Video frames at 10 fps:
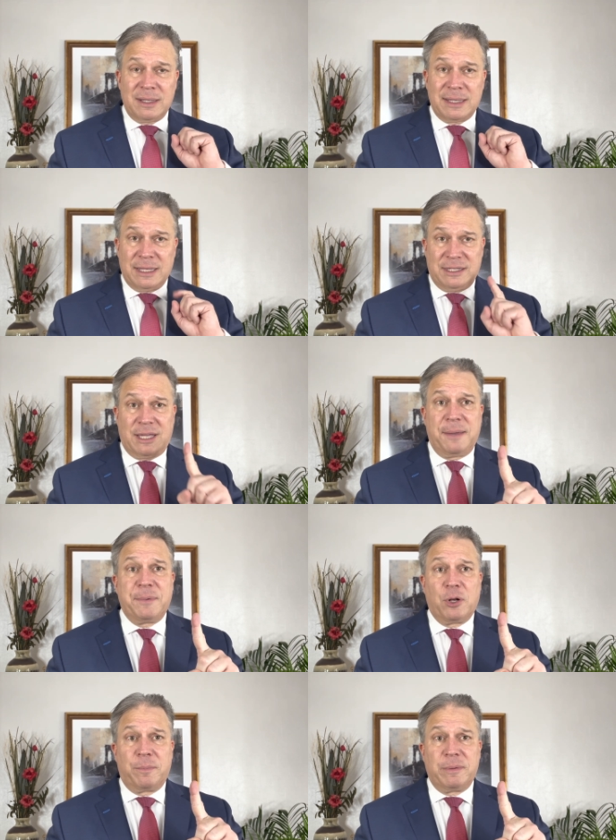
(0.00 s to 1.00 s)
can you keep an
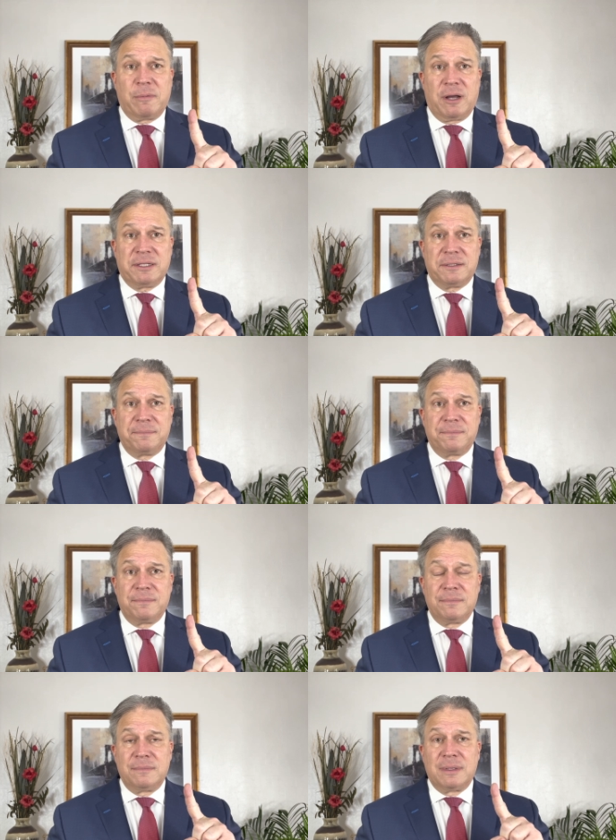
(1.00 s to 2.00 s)
open mind?
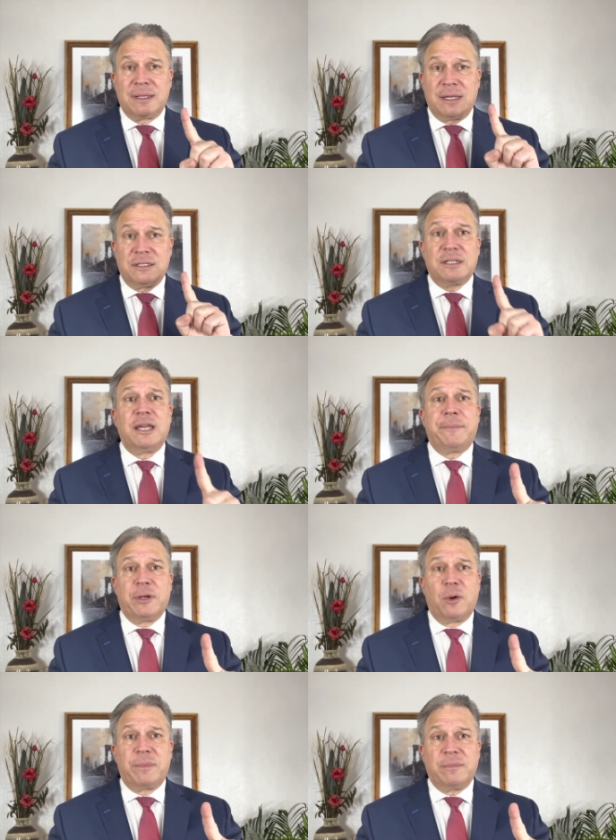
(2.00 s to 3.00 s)
Can you keep an
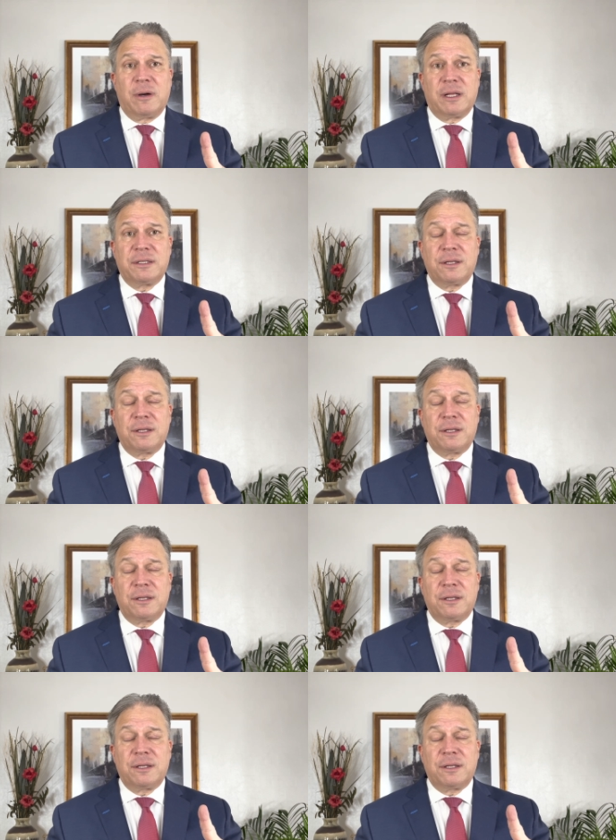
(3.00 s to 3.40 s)
open mind?